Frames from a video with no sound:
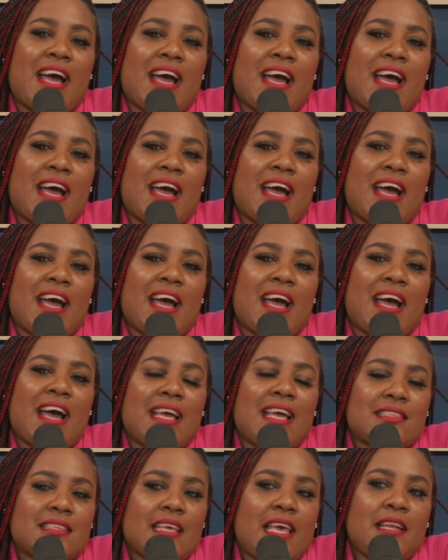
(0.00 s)
So I
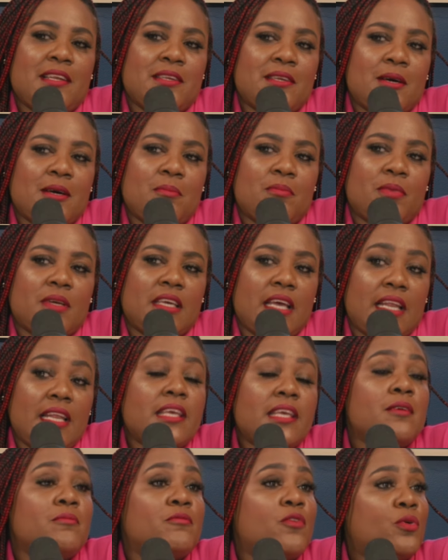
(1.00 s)
had to end up getting
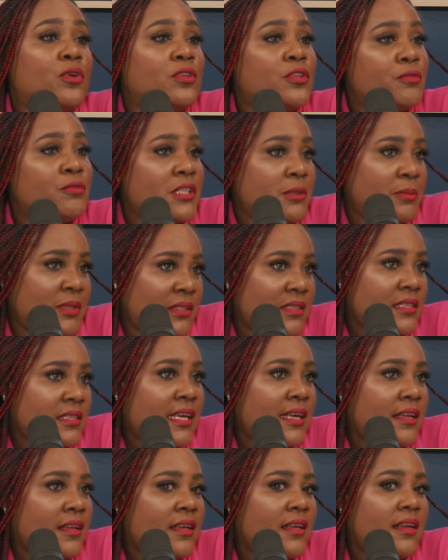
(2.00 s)
him vocally
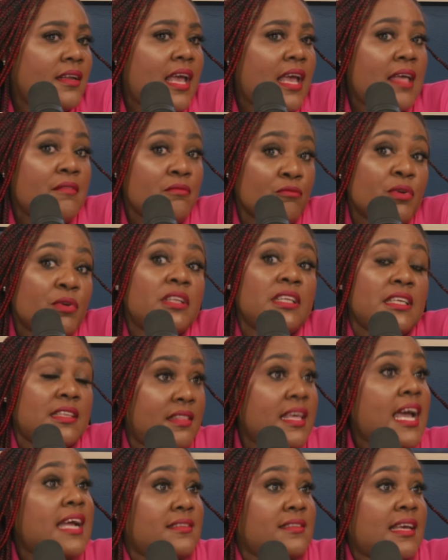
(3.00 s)
rehabilitated. And really,
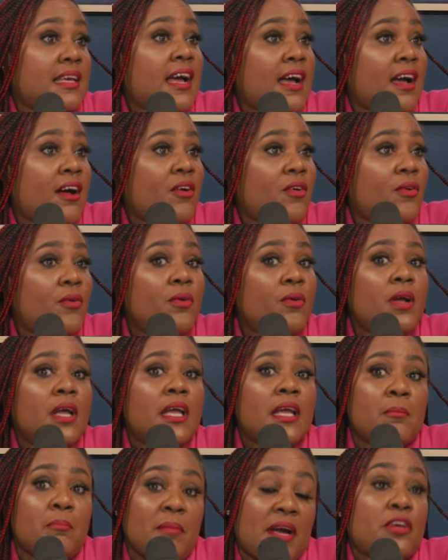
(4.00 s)
that's how
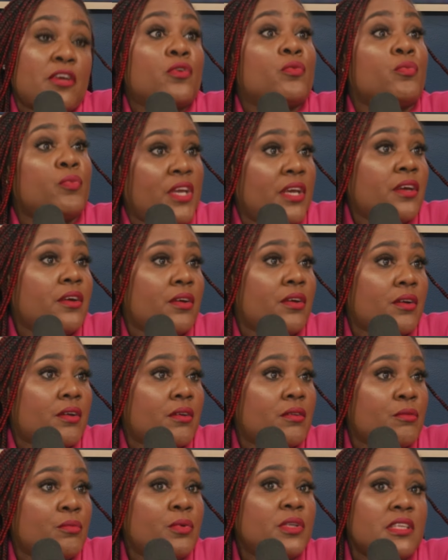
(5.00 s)
my career
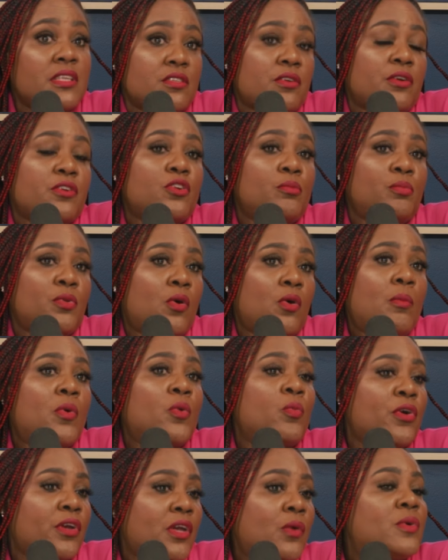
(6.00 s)
really started to blow up, but
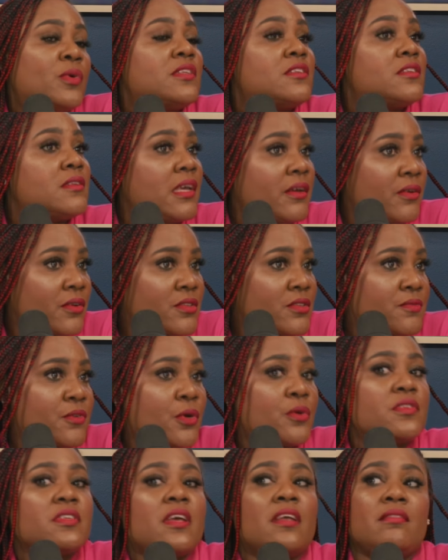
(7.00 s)
working with singers
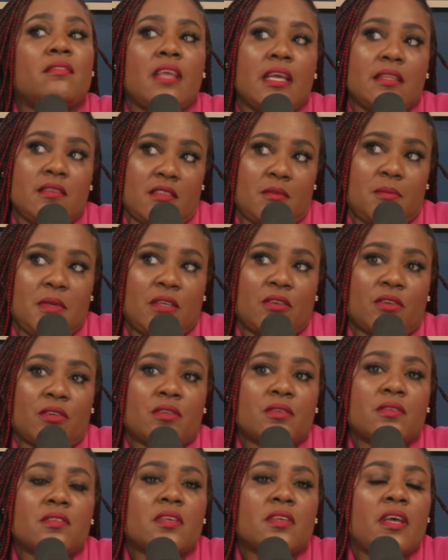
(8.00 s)
first and then
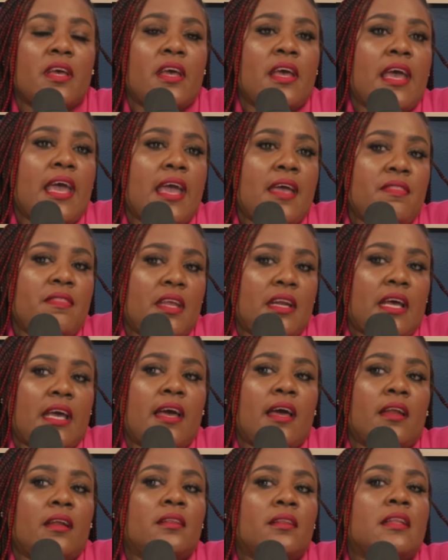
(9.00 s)
speakers. And then I
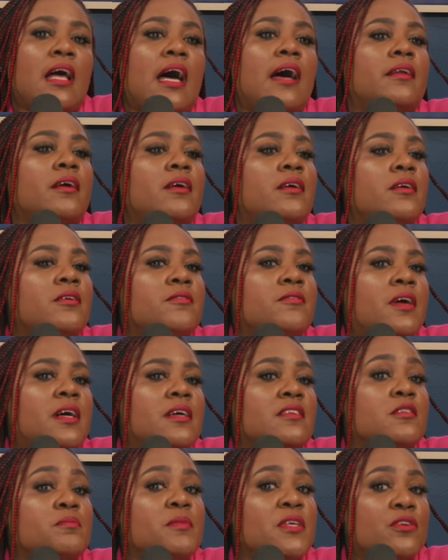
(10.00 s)
had a lot of uh,
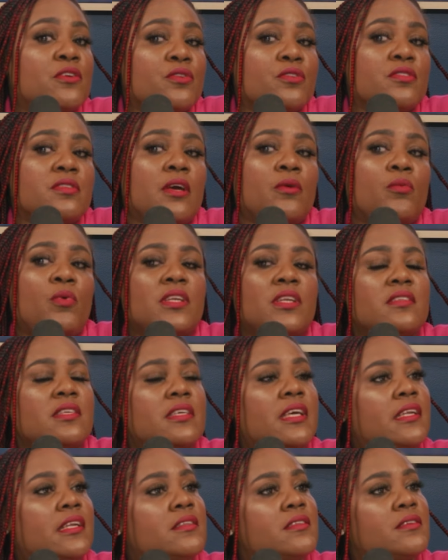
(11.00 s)
speakers that wanted to
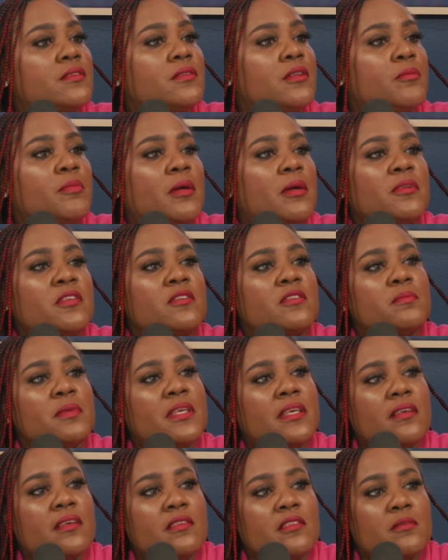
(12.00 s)
get into the public
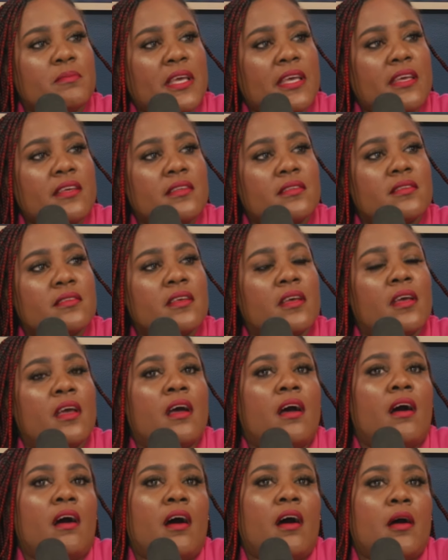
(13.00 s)
speaking space,
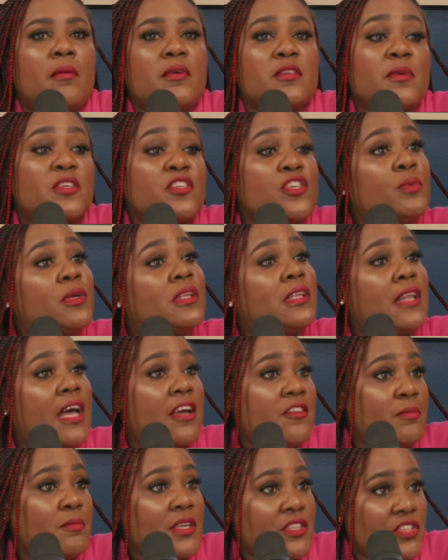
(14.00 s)
uh, especially with
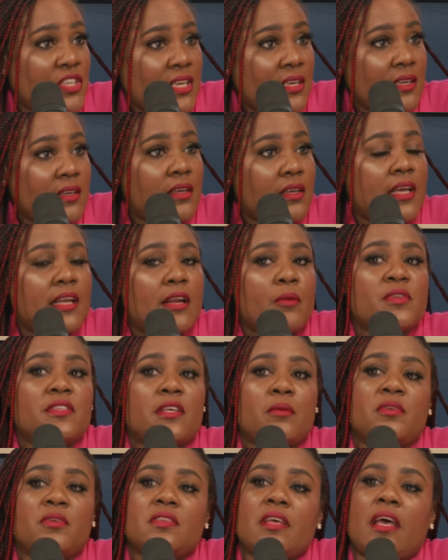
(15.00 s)
live pitching. And I was
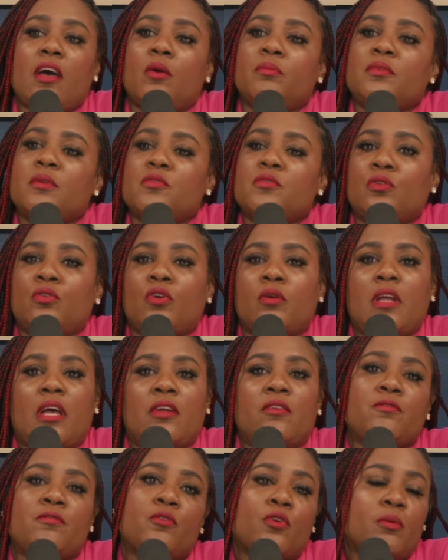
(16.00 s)
able to help them to learn how to
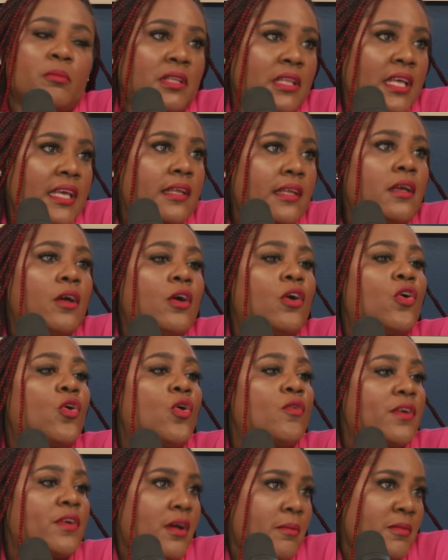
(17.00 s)
formulate
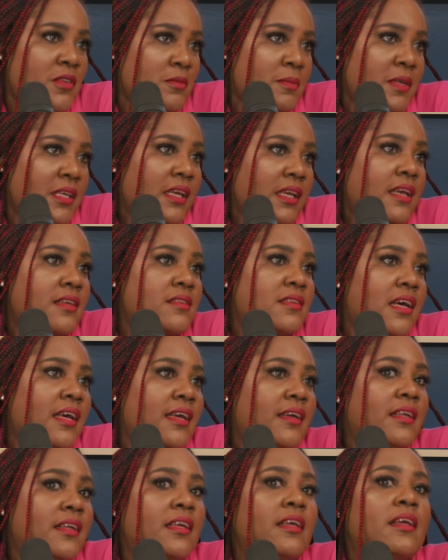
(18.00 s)
overcoming speaking
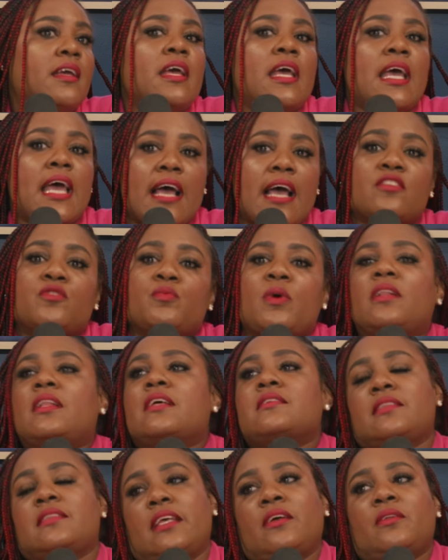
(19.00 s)
anxiety as well
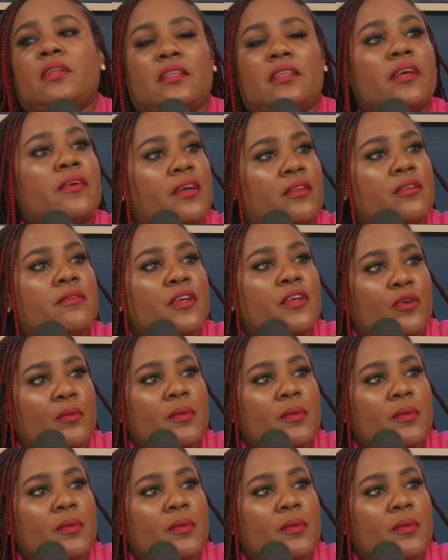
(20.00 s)
as nailing their elevator